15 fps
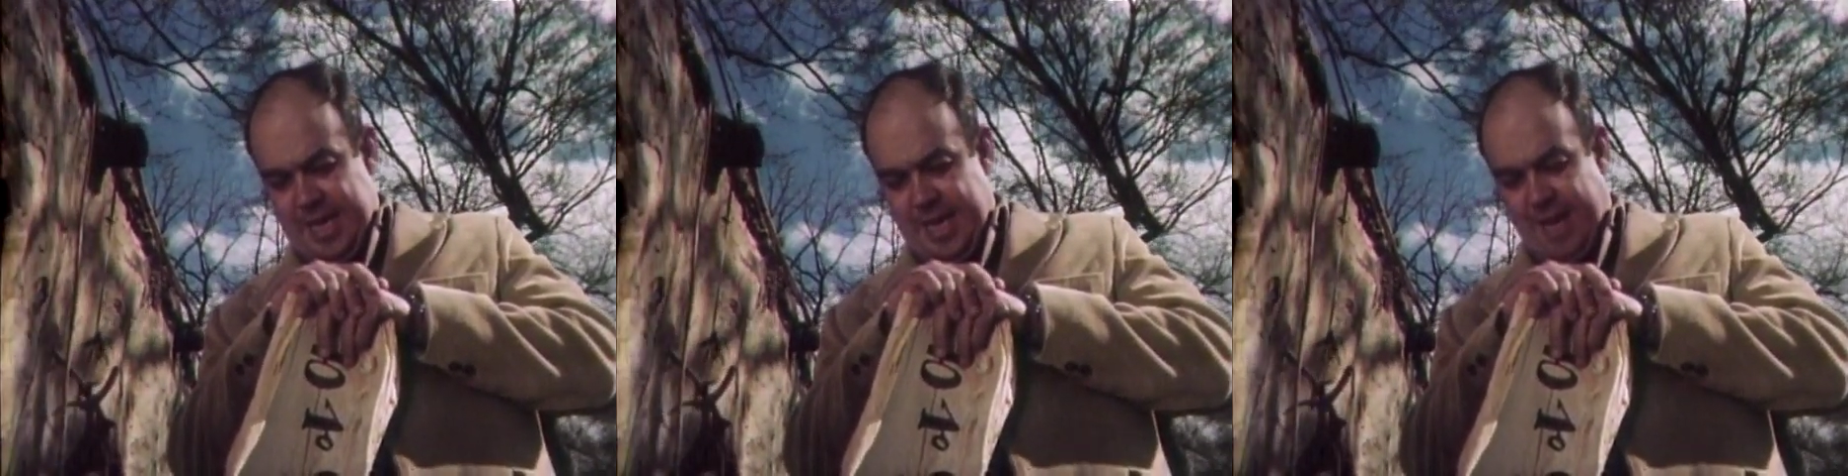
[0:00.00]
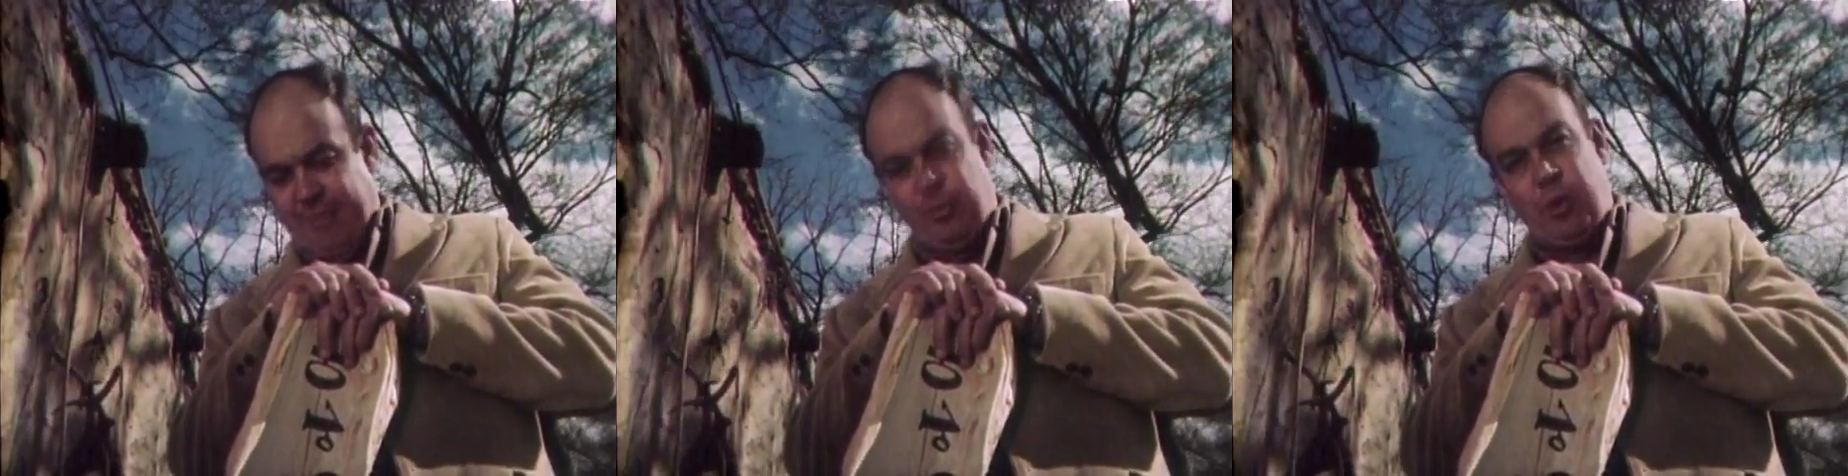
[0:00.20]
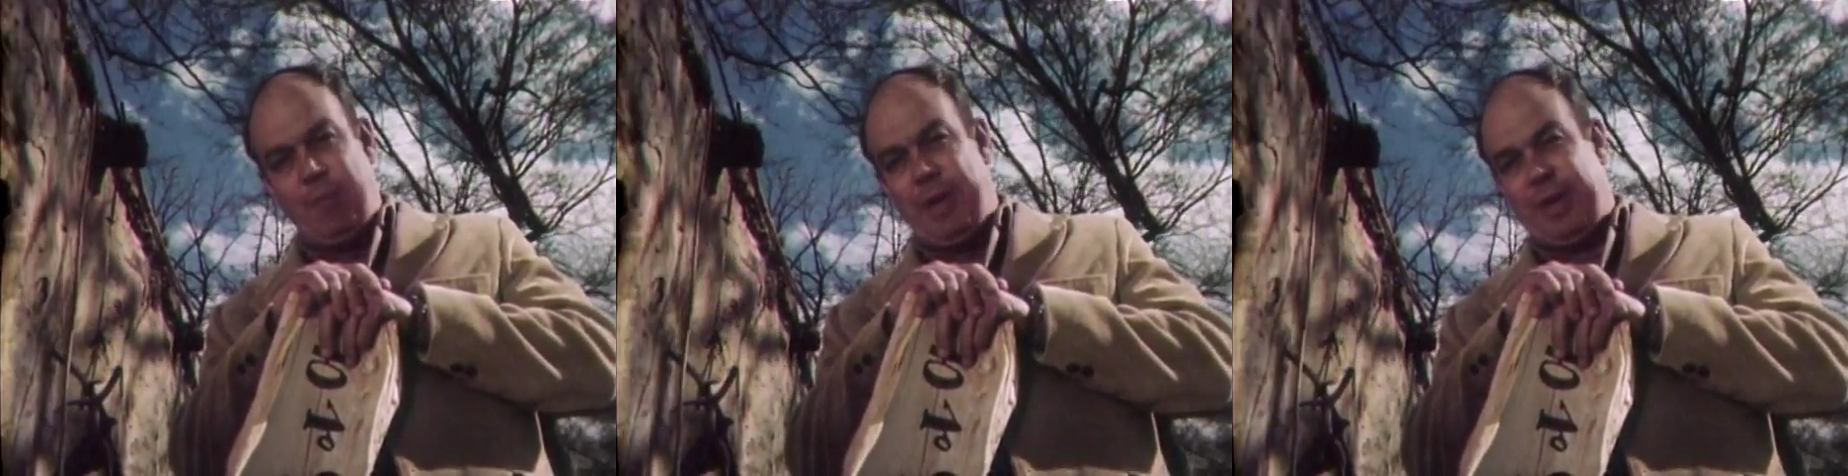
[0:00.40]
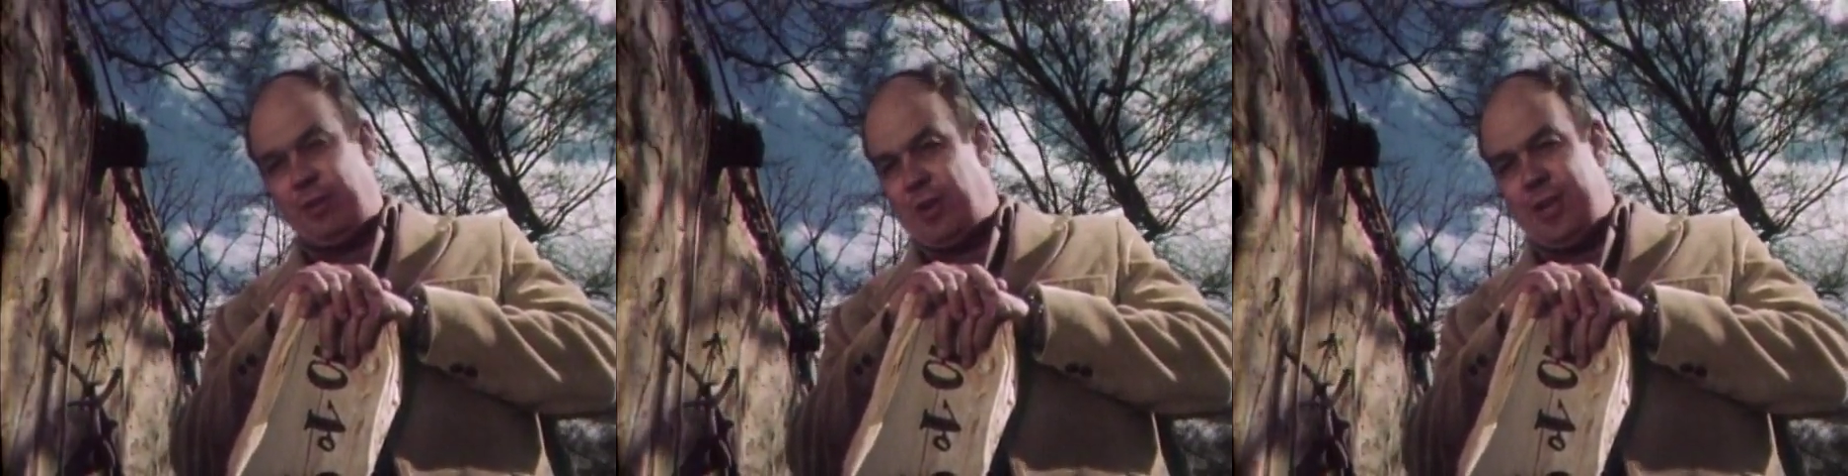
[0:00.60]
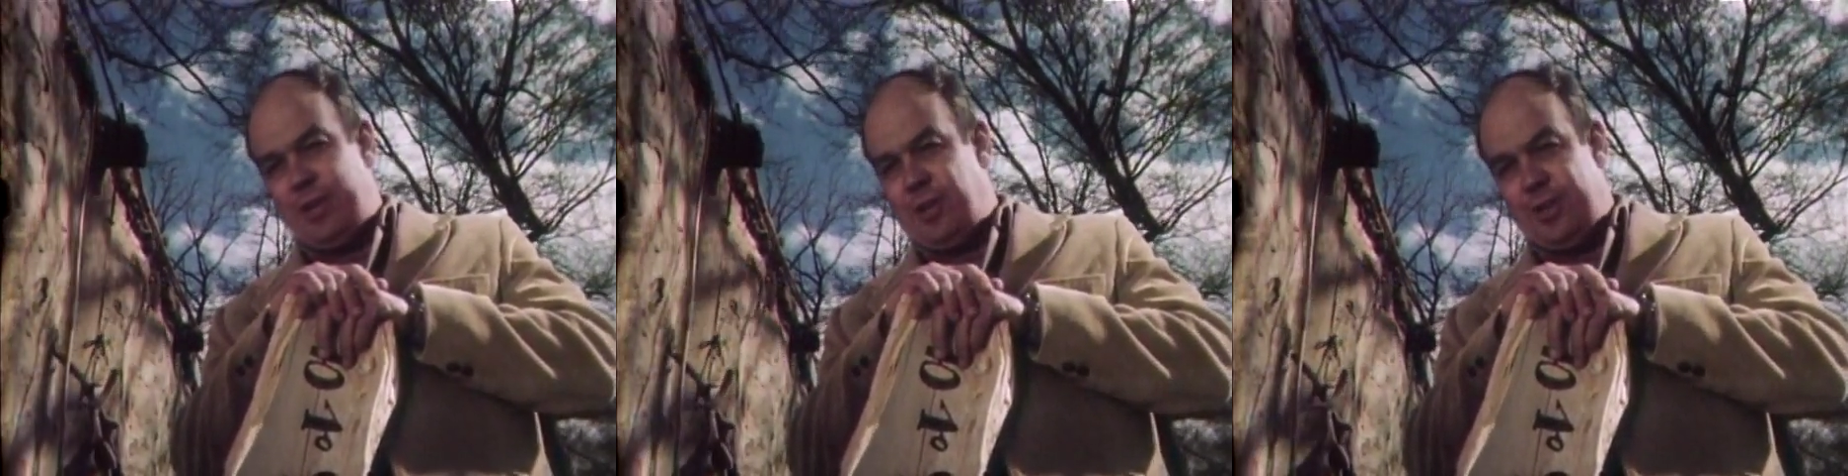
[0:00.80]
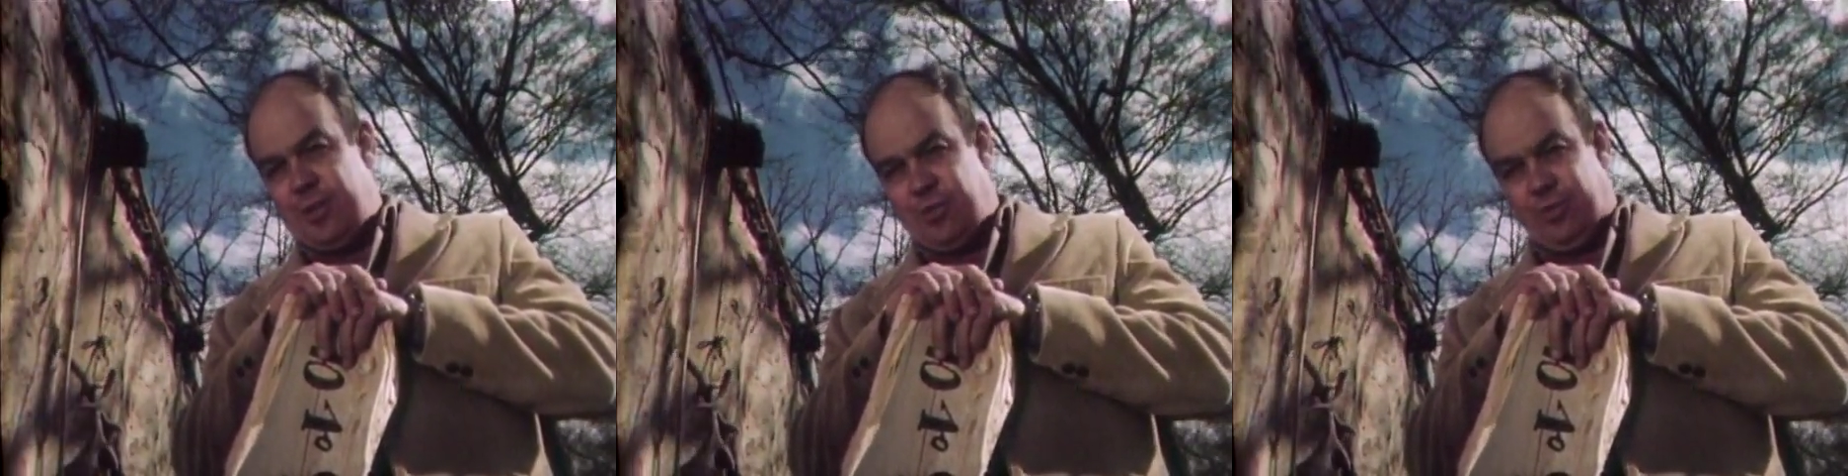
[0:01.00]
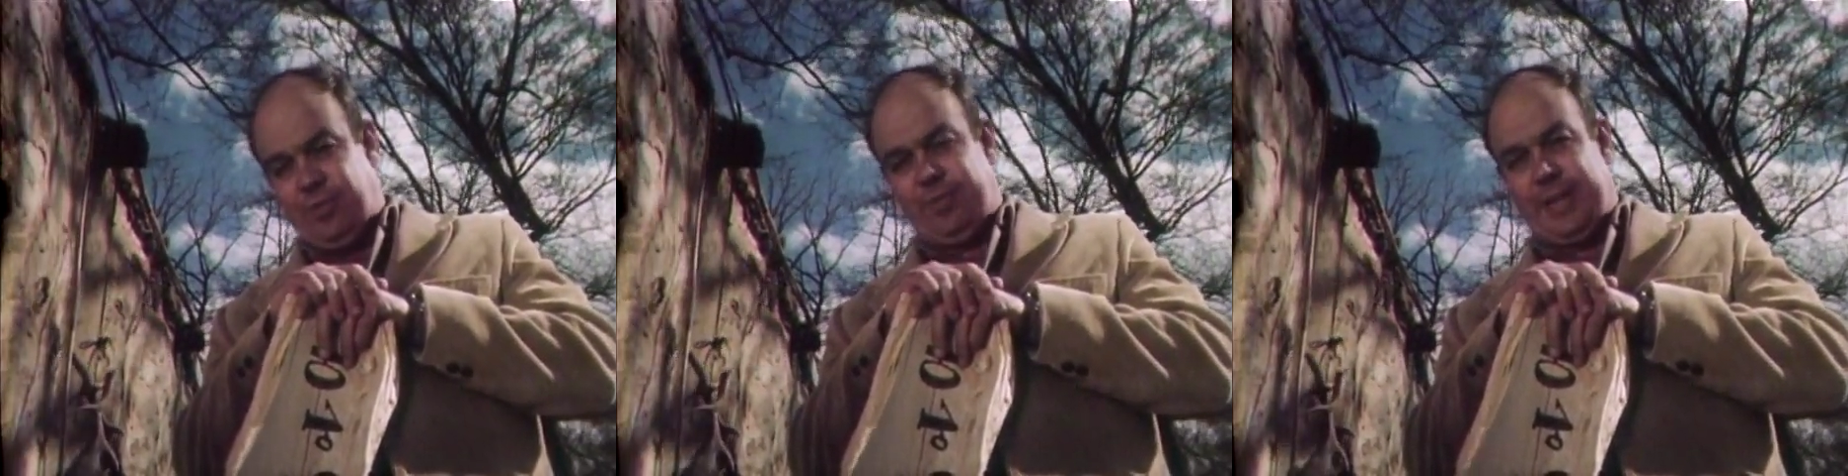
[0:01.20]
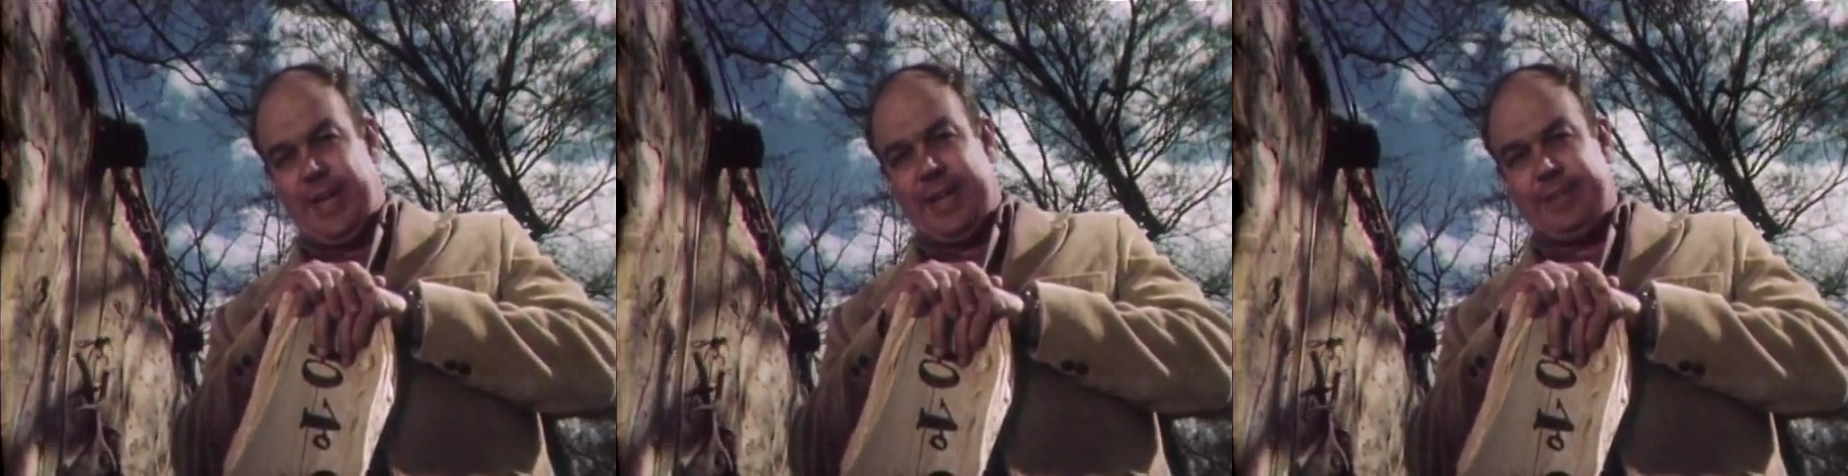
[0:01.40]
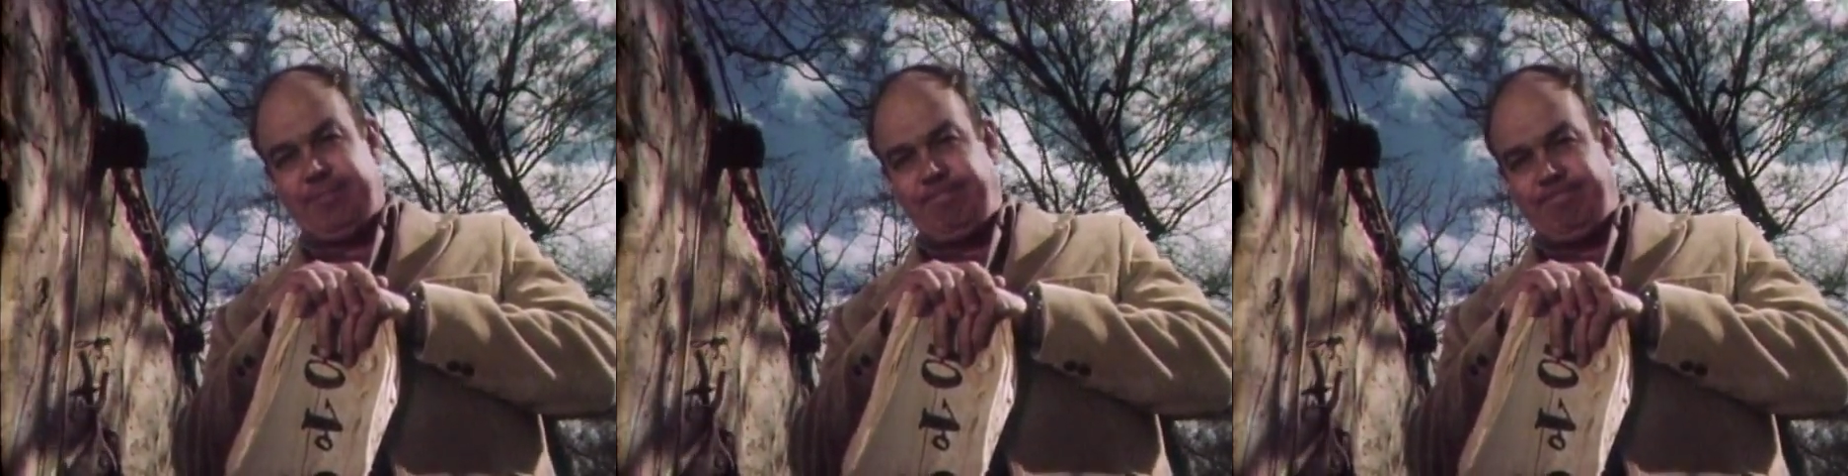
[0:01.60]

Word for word: After about 10 years of that,